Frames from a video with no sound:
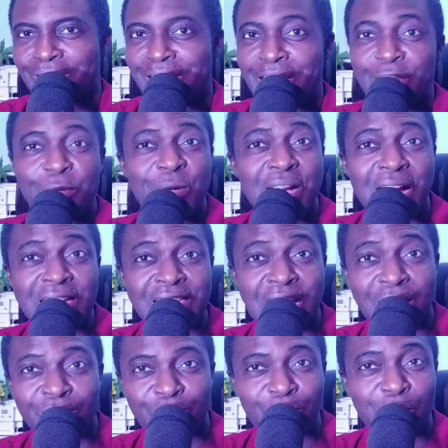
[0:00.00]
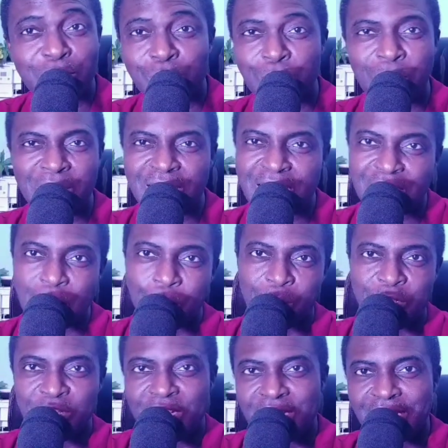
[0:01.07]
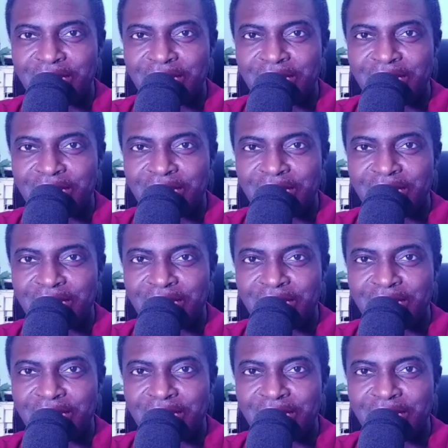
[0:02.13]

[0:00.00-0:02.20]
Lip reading: You can't afford to miss this opportunity,